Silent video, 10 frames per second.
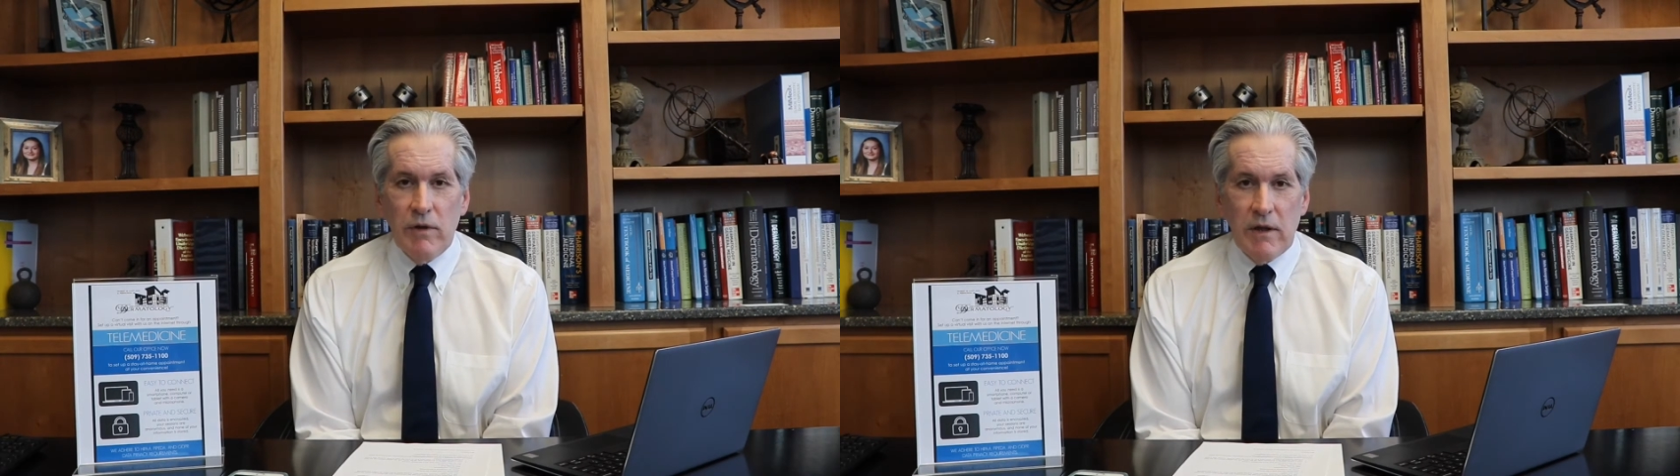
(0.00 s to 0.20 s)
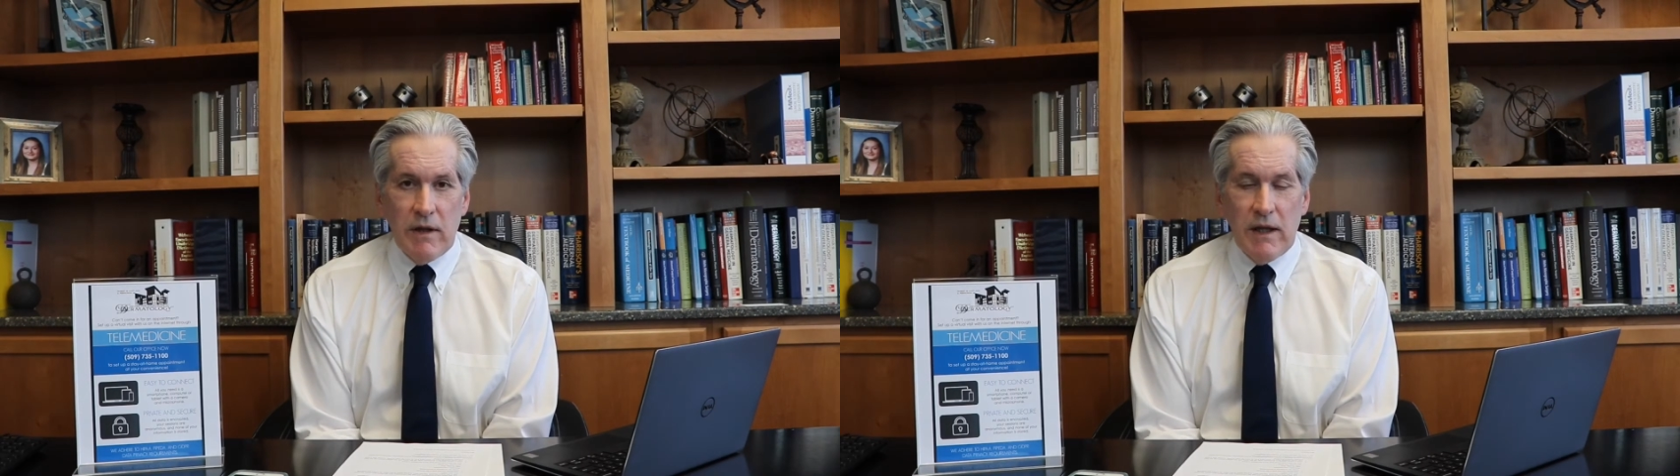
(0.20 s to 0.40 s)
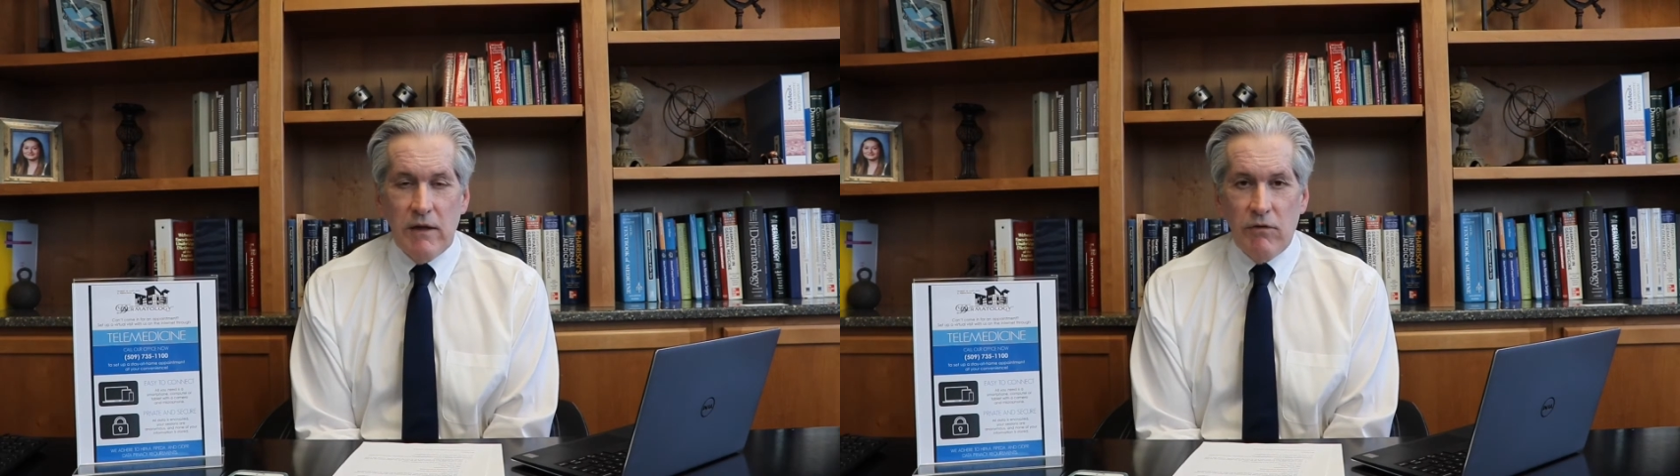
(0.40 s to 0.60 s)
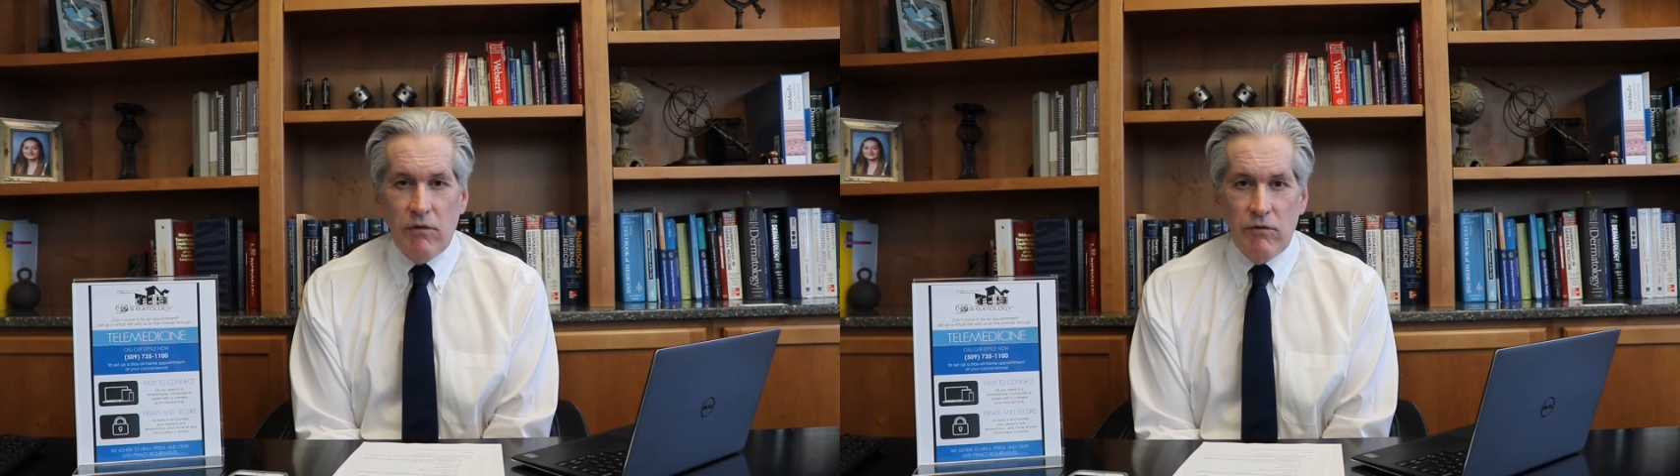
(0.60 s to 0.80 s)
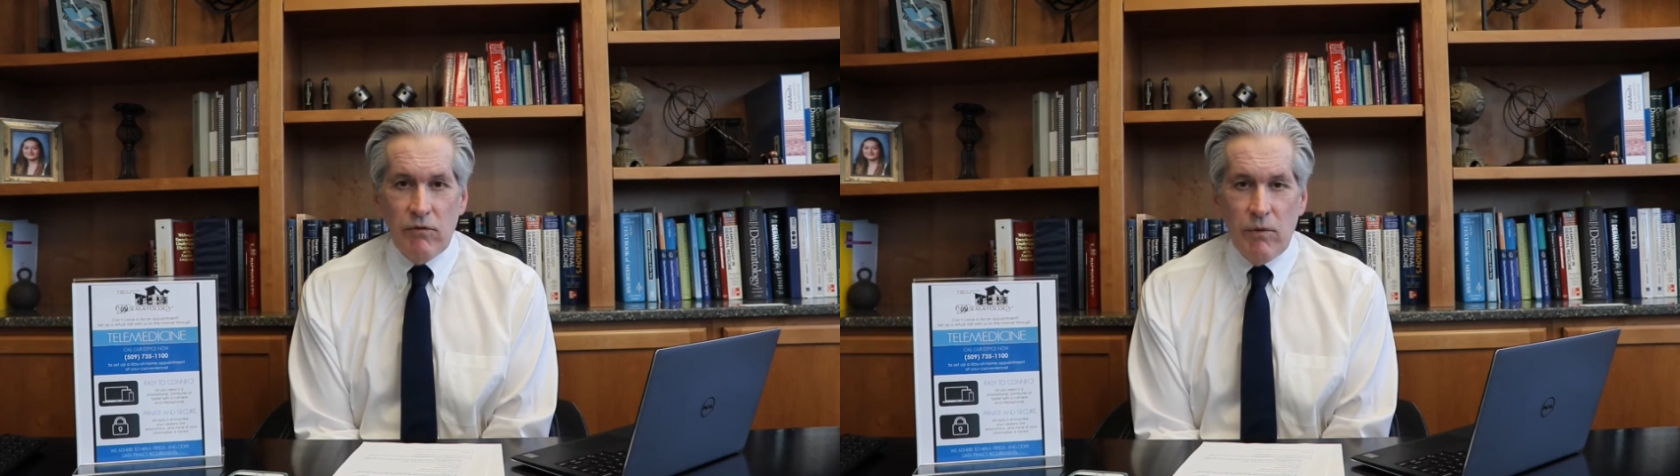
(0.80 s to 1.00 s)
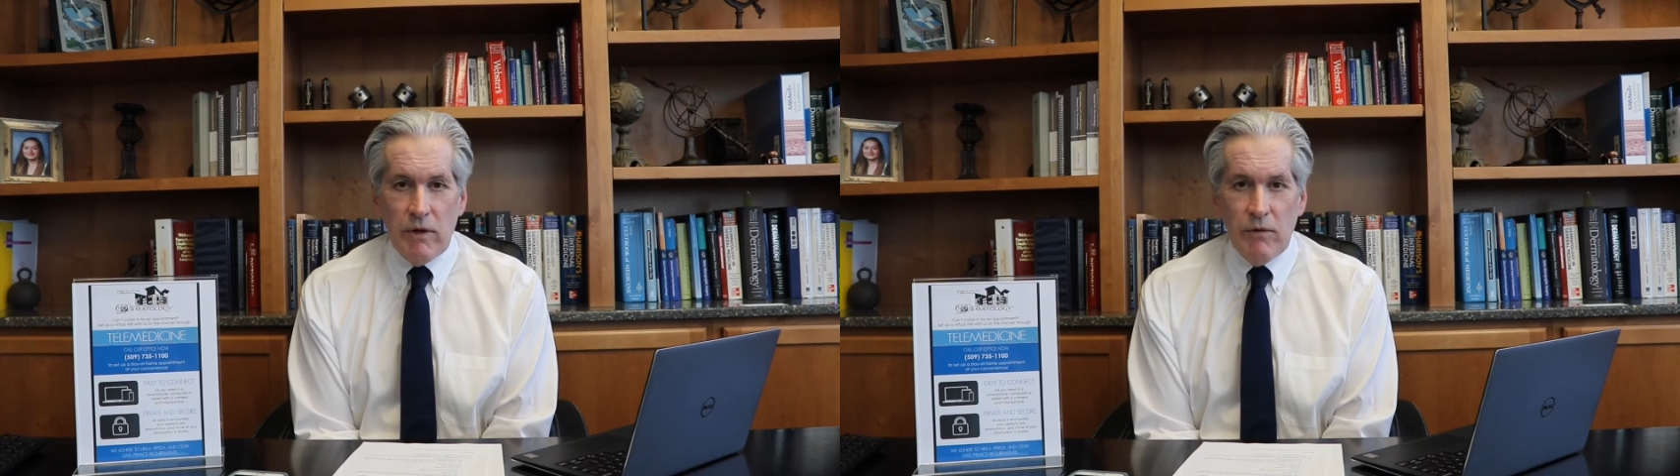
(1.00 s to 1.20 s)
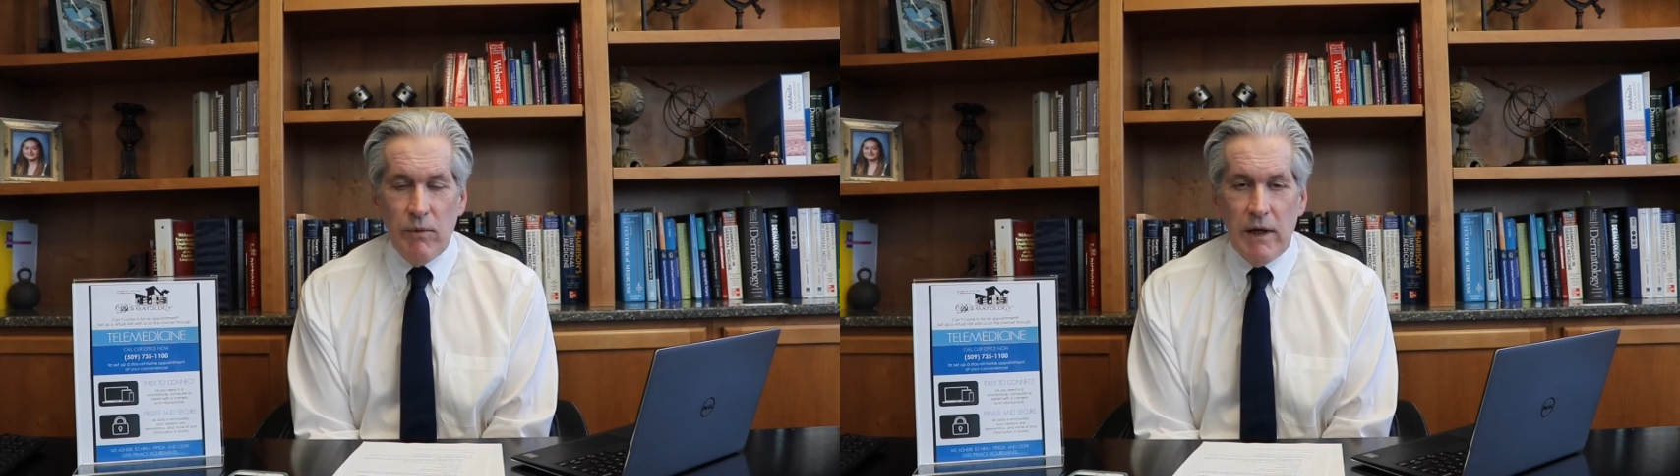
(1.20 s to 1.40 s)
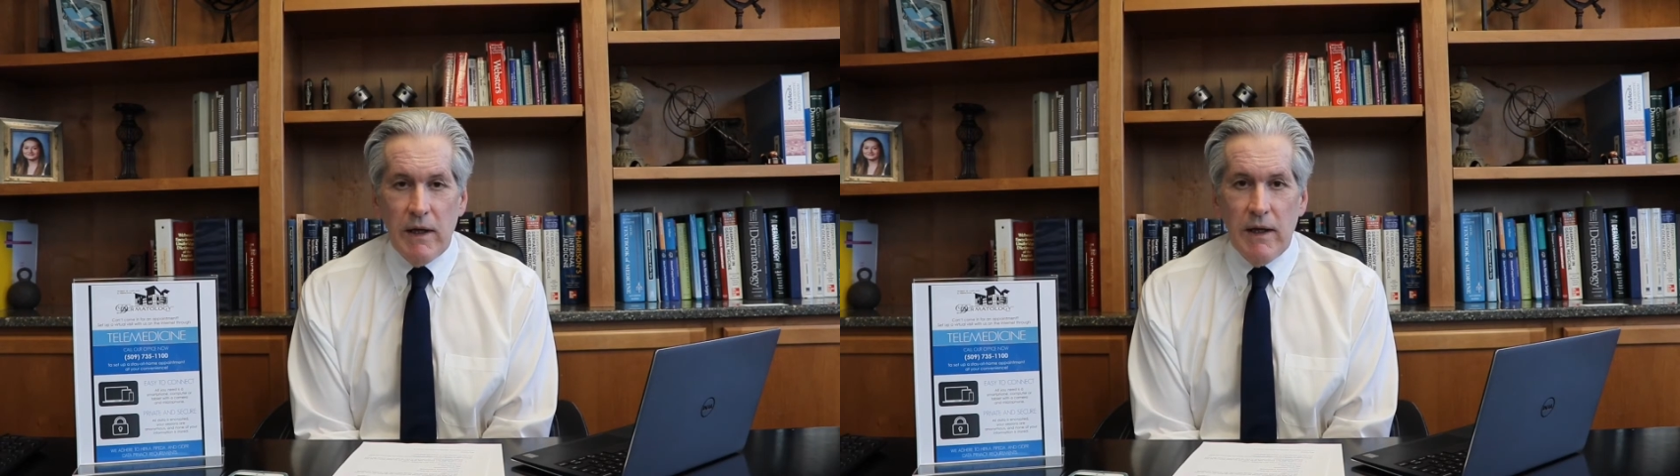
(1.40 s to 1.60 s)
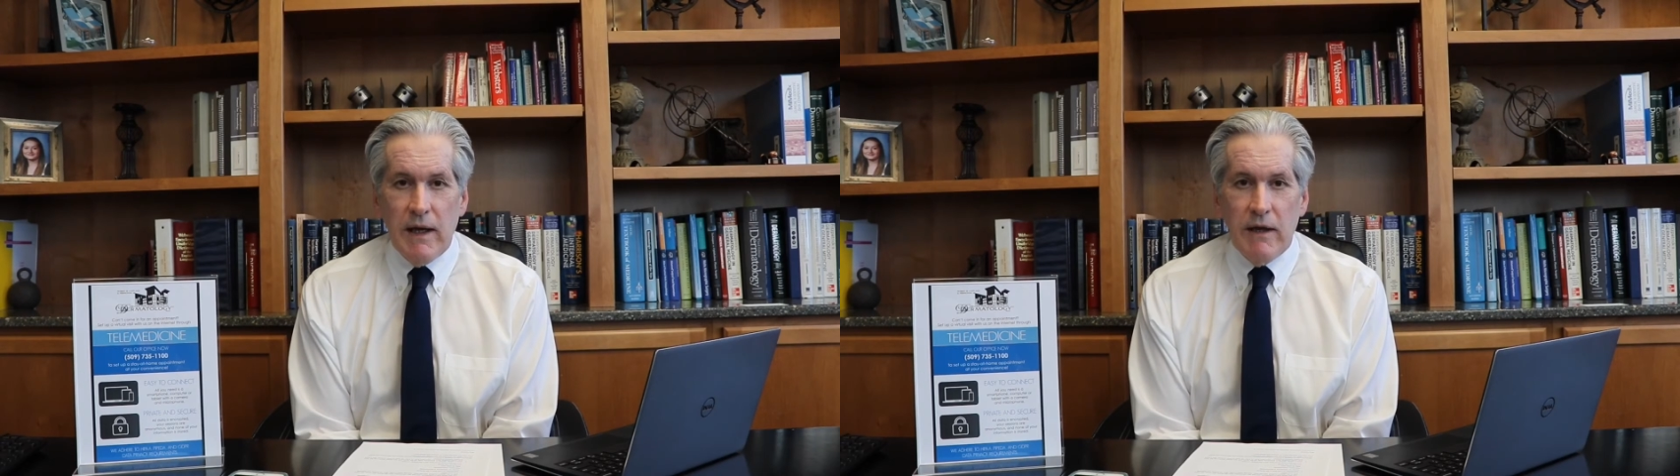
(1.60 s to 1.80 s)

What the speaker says: gets things all squared away,